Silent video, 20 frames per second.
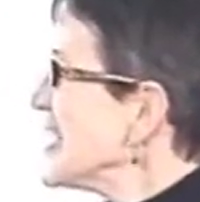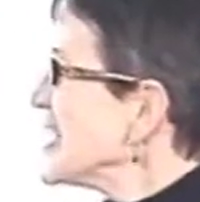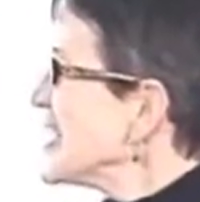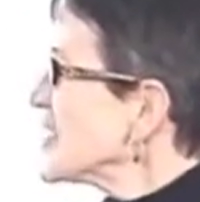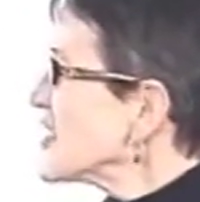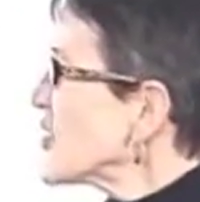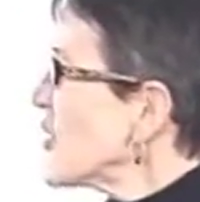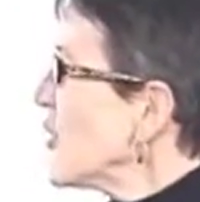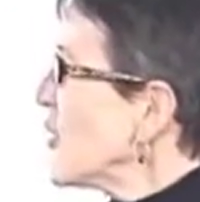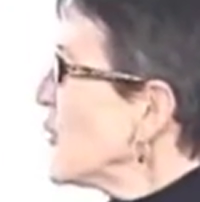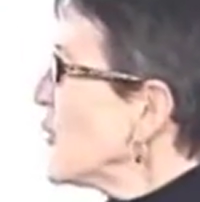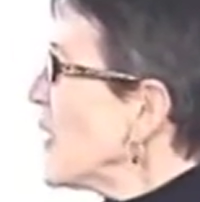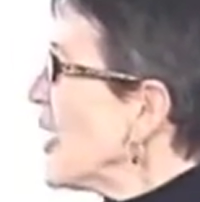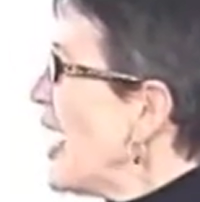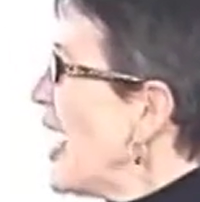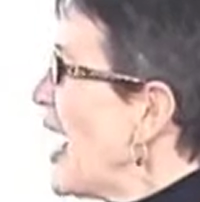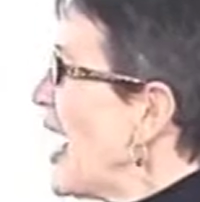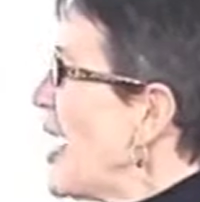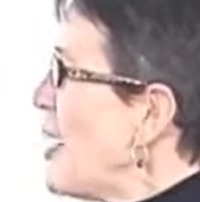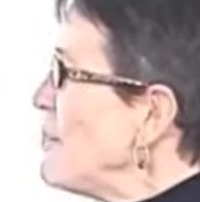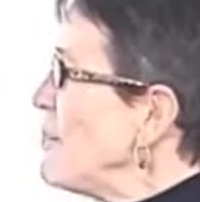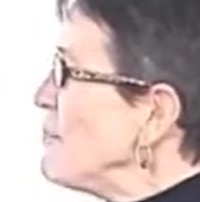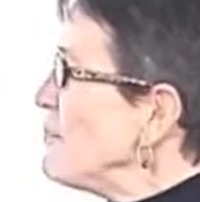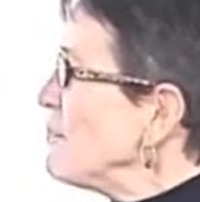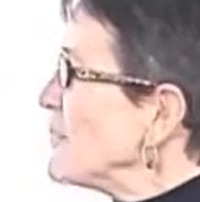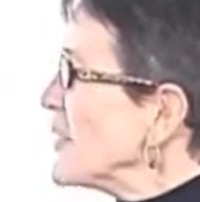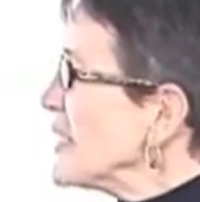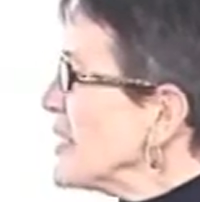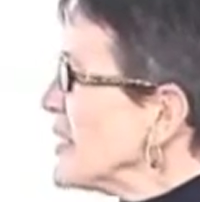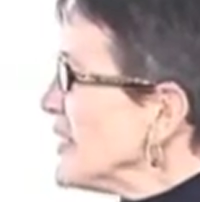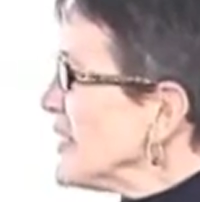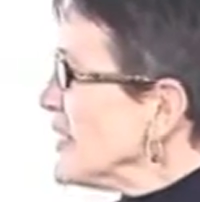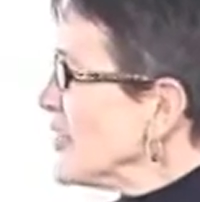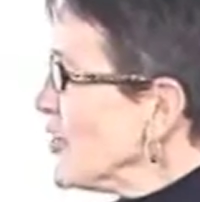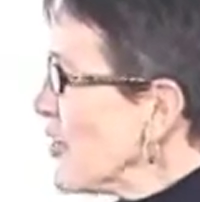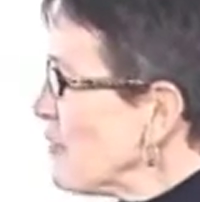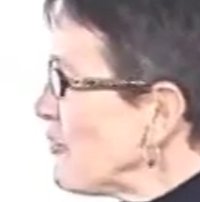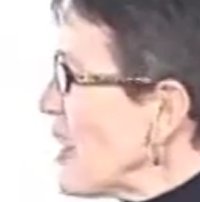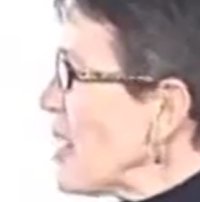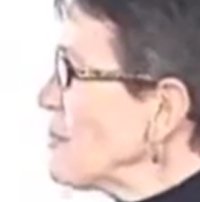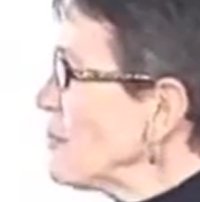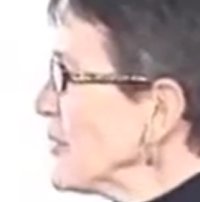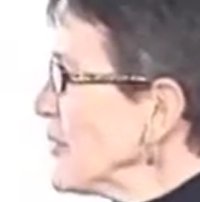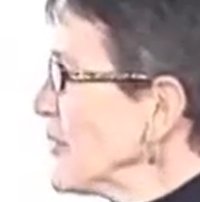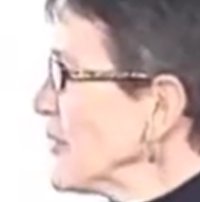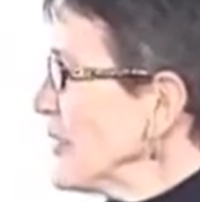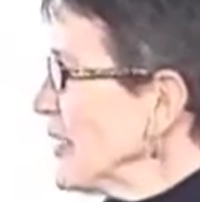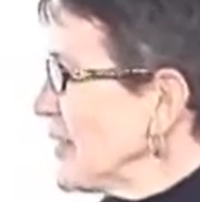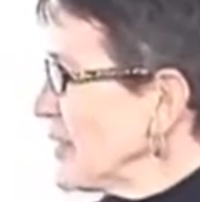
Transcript: So November,